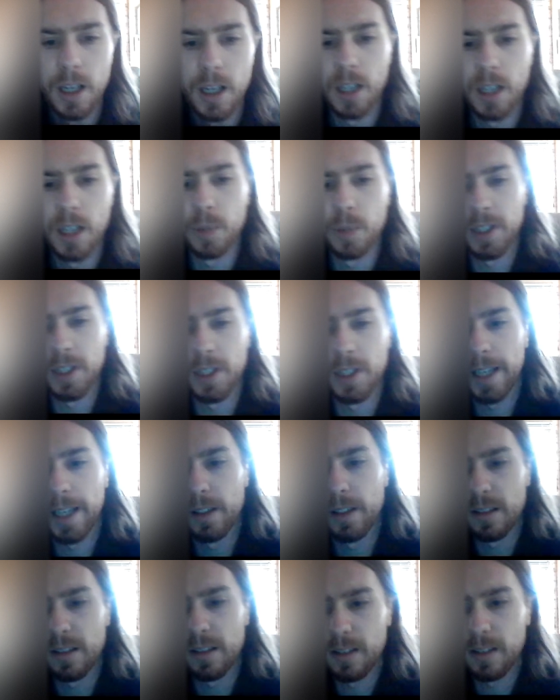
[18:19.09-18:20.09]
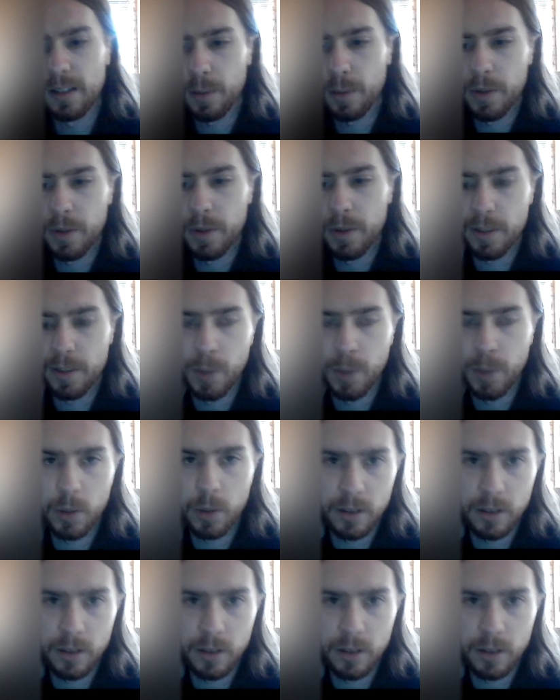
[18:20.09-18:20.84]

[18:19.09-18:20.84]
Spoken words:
The protagonist is up in this mountain